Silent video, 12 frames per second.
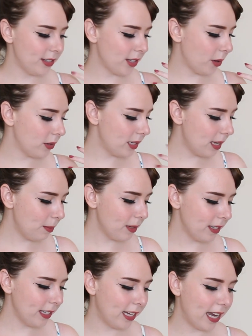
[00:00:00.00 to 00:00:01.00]
So
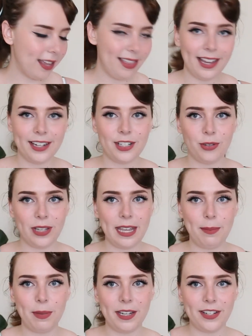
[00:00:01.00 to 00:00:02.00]
typically I like to
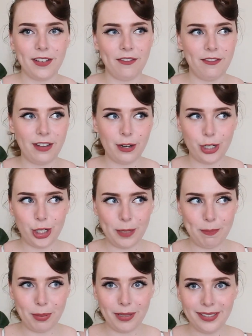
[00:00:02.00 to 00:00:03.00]
keep it very cheap,